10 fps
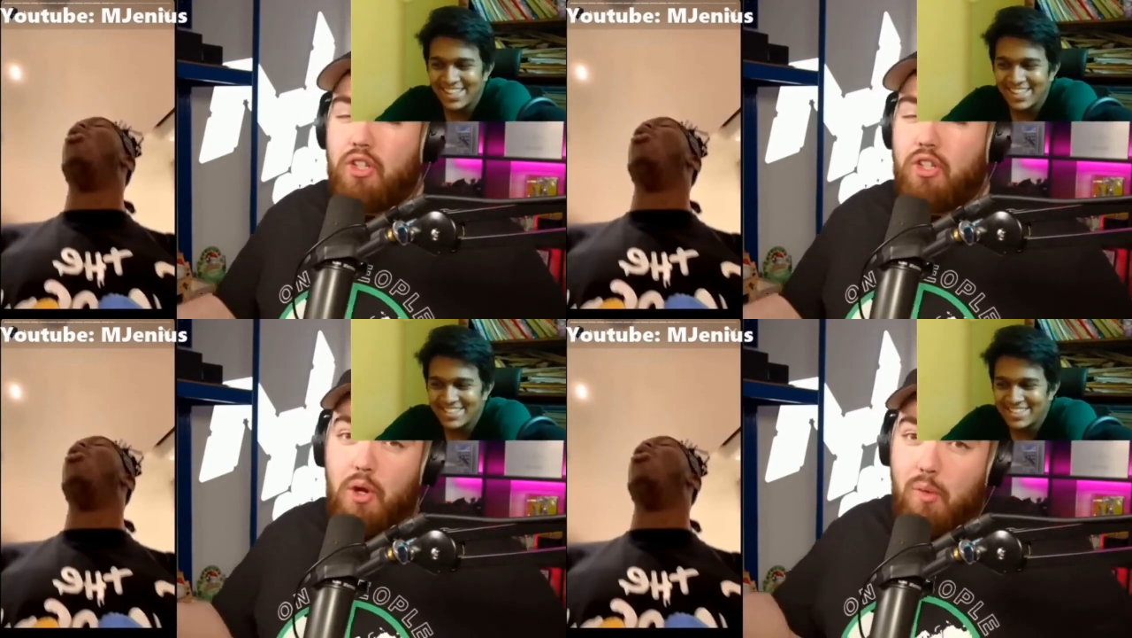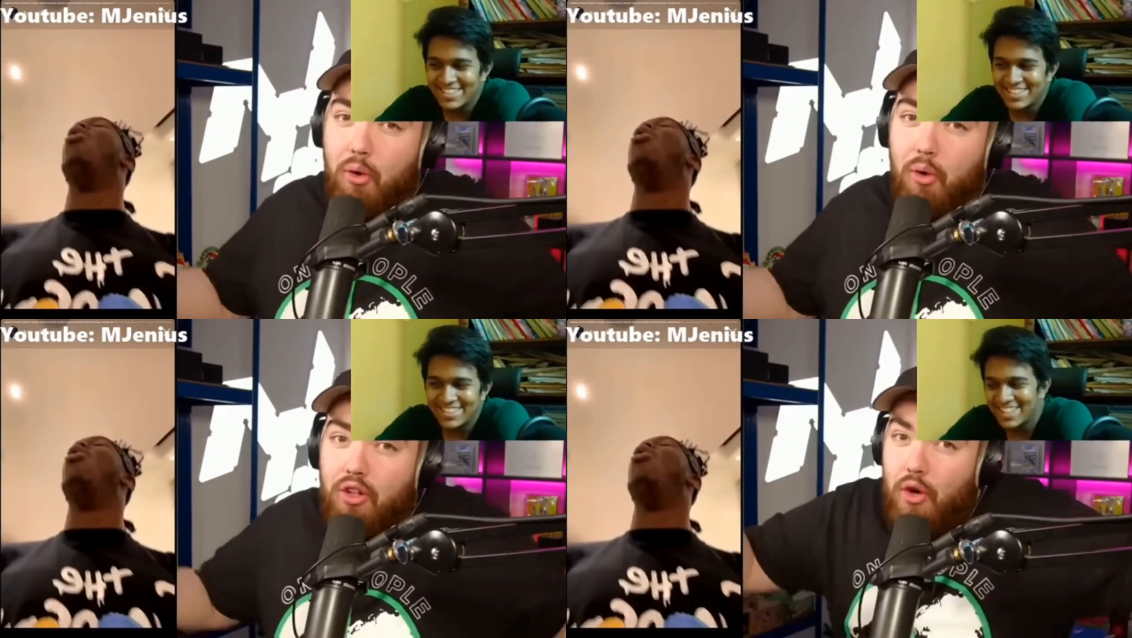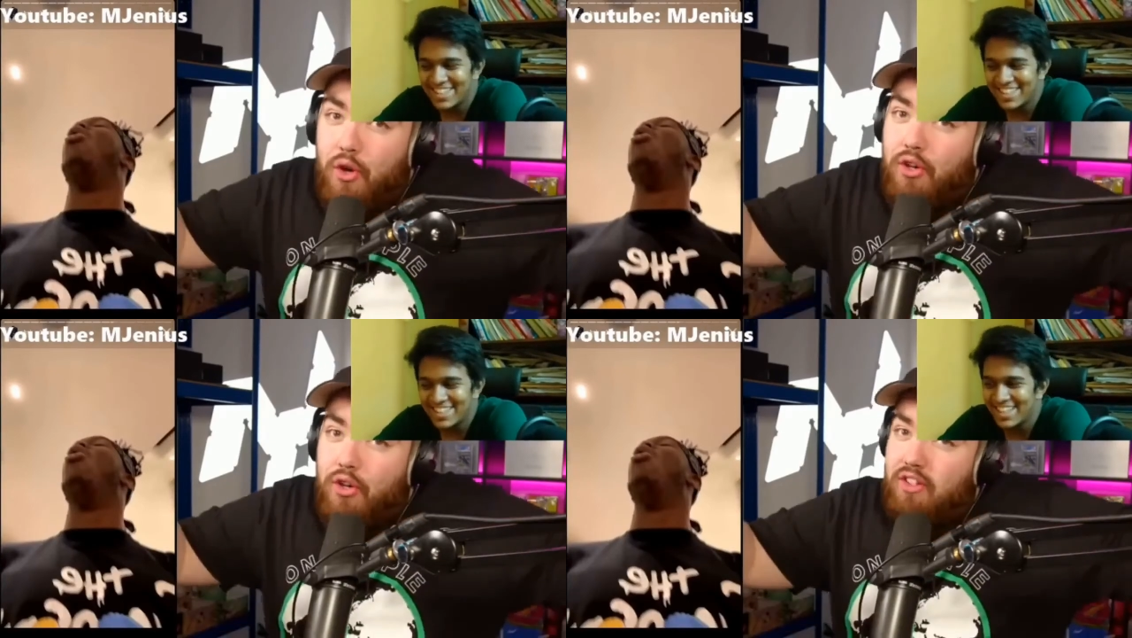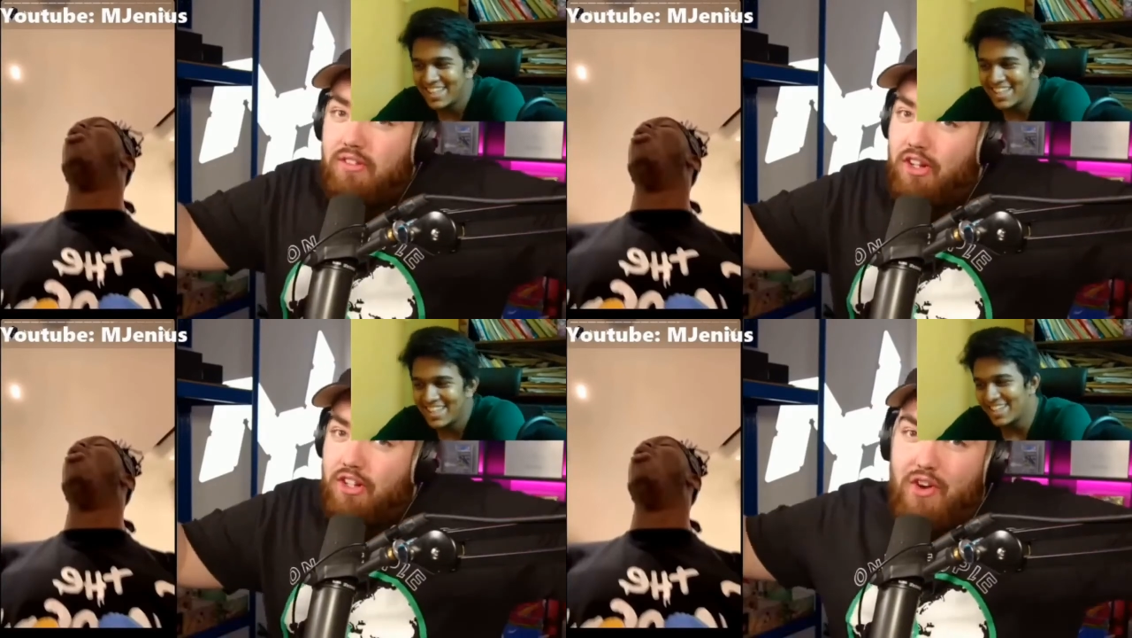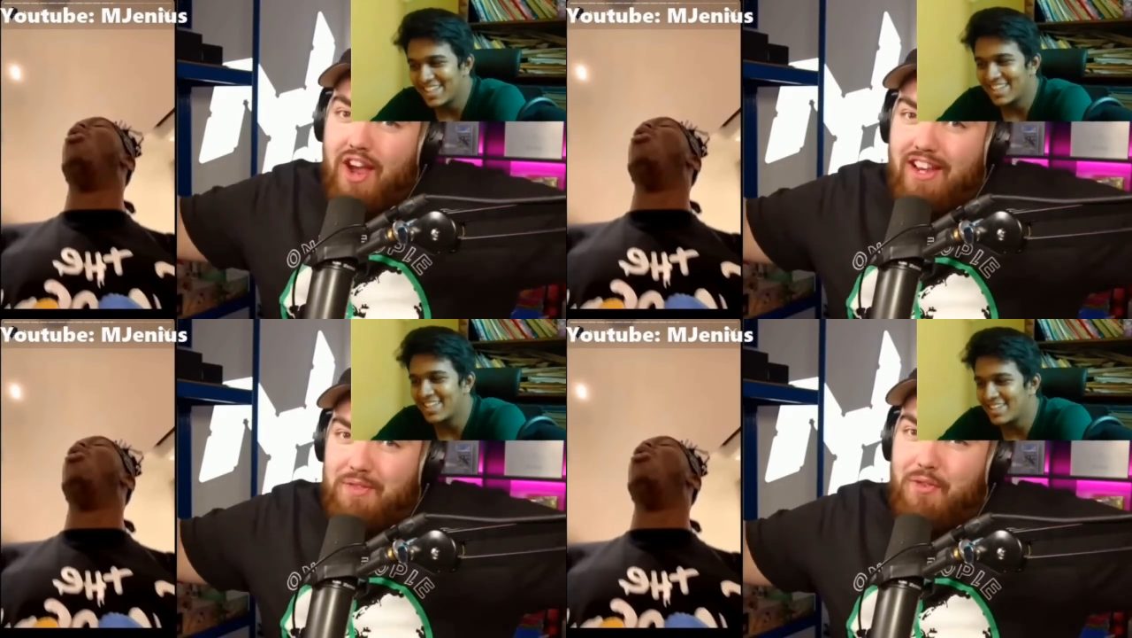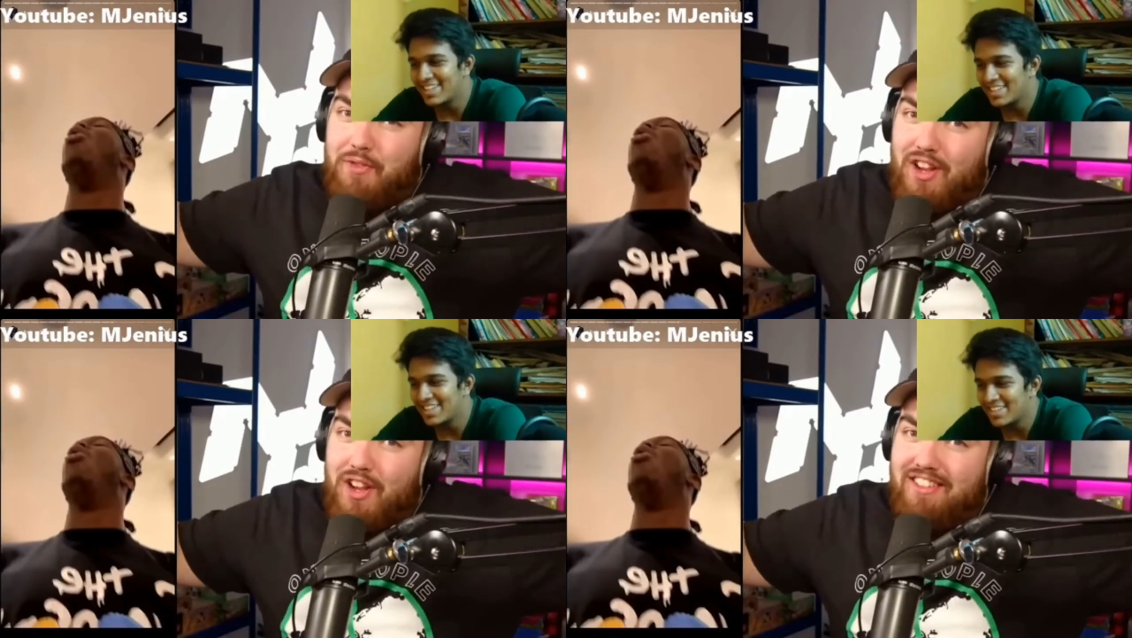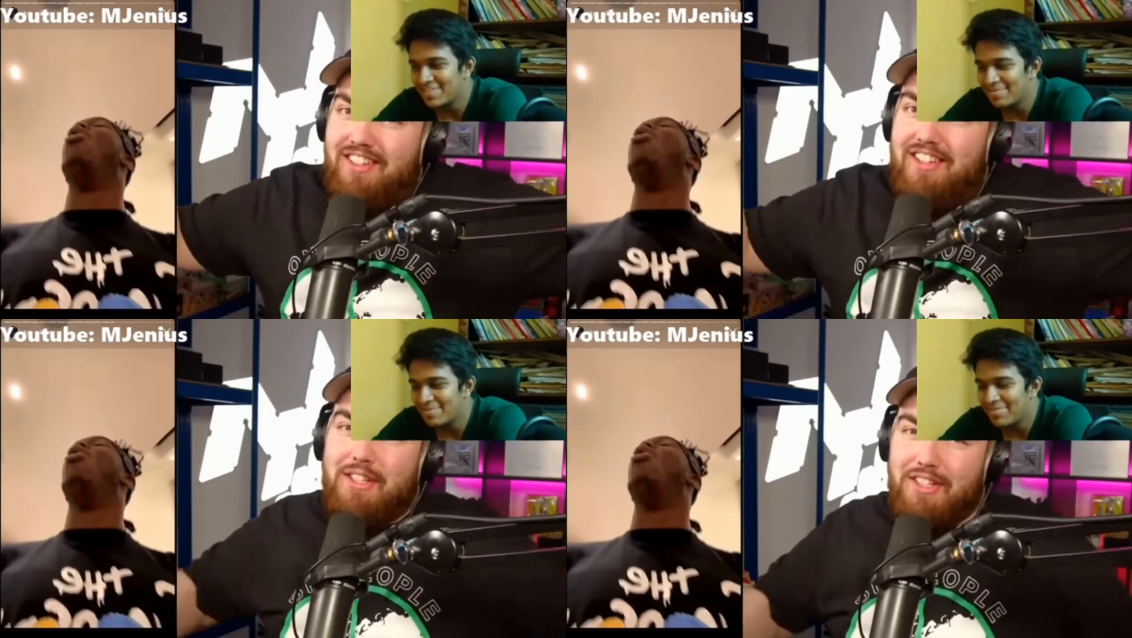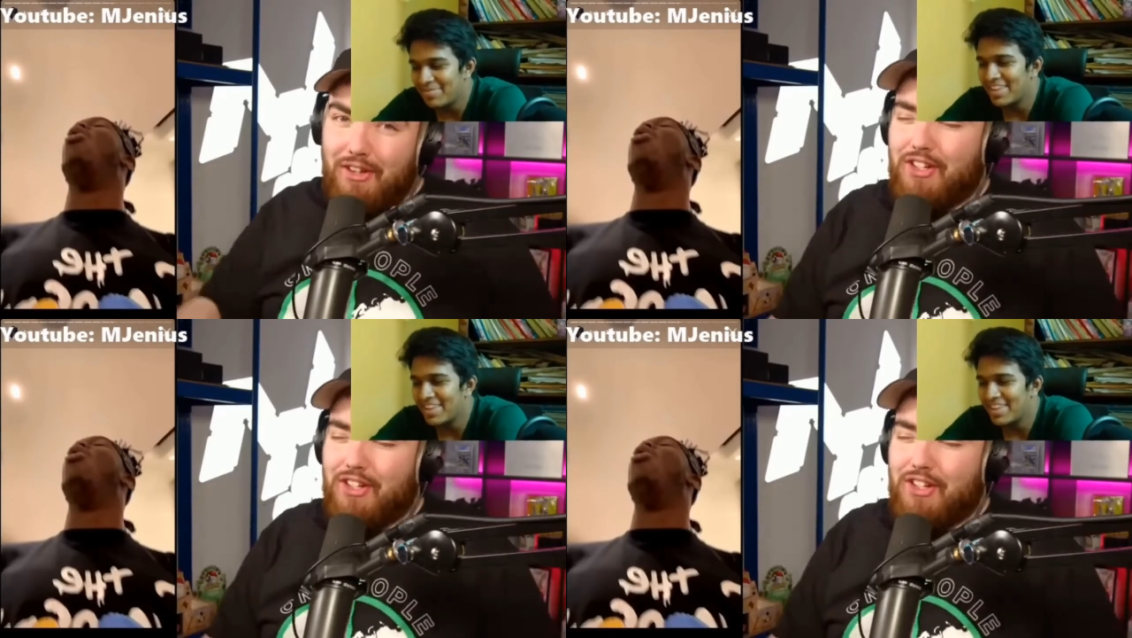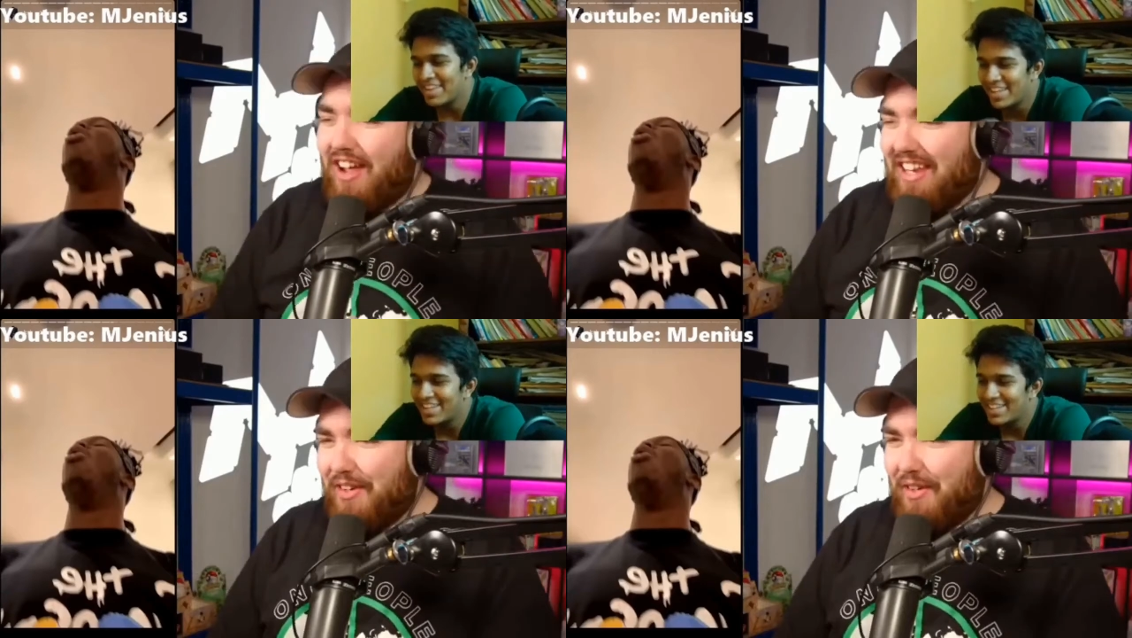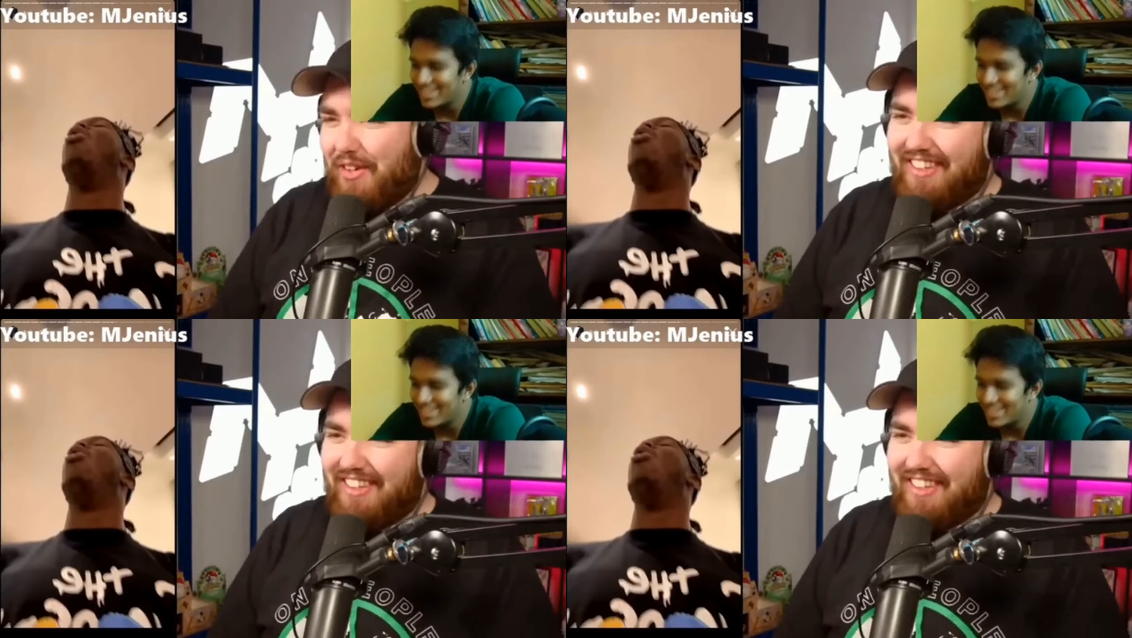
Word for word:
Speaker 1: Logan Paul, Logan, you got to try it next, my friend. You got to try it. Let me know what you